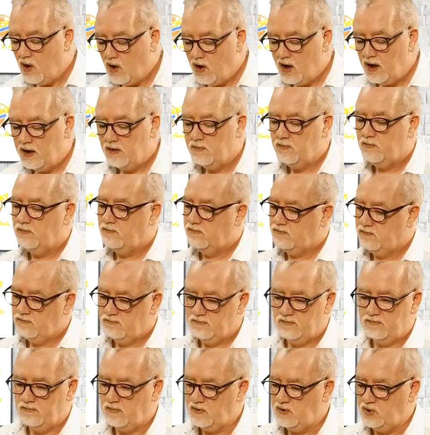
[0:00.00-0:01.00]
Or
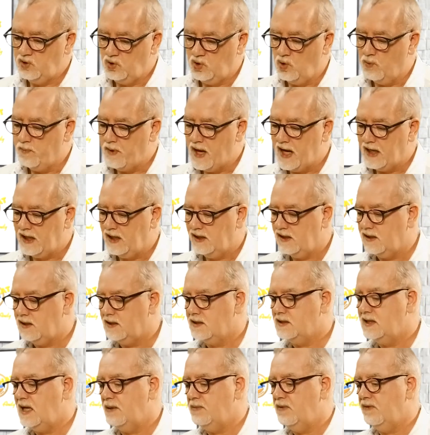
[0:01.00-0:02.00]
you go back into
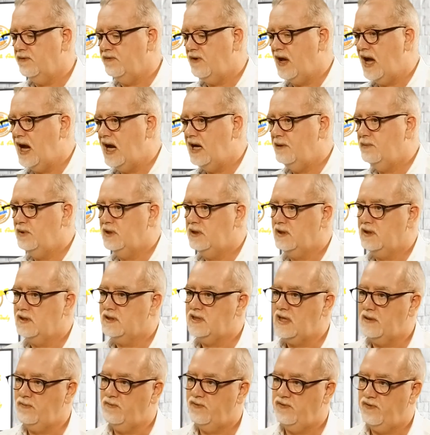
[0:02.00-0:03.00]
the same environment, to the
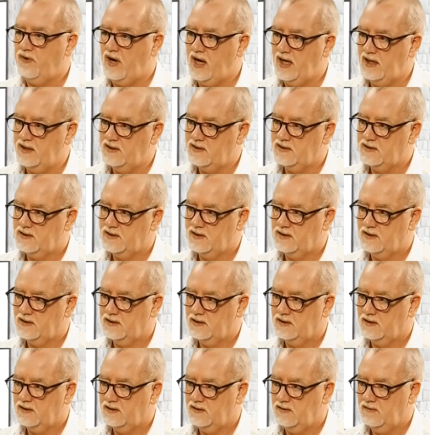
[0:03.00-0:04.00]
same friends.
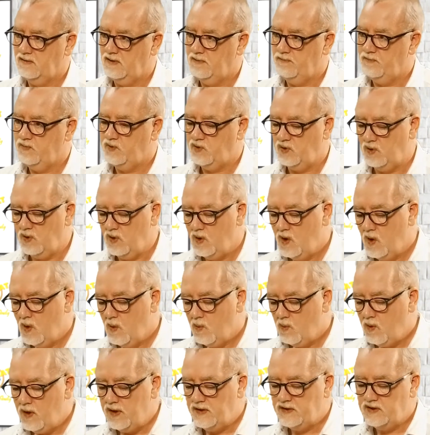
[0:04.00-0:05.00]
Right? So
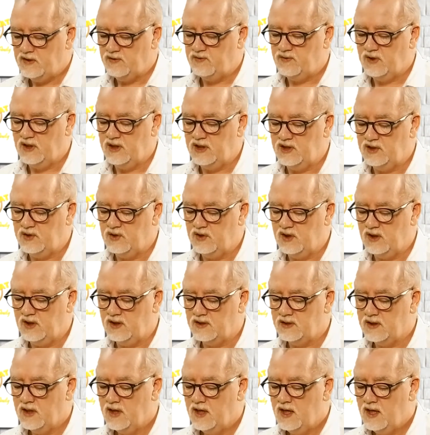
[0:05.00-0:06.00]
what this is really doing
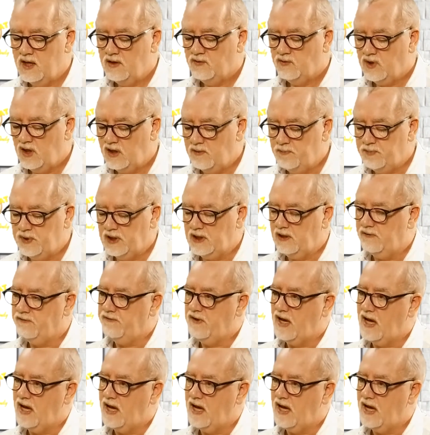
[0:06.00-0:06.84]
is trying to bring the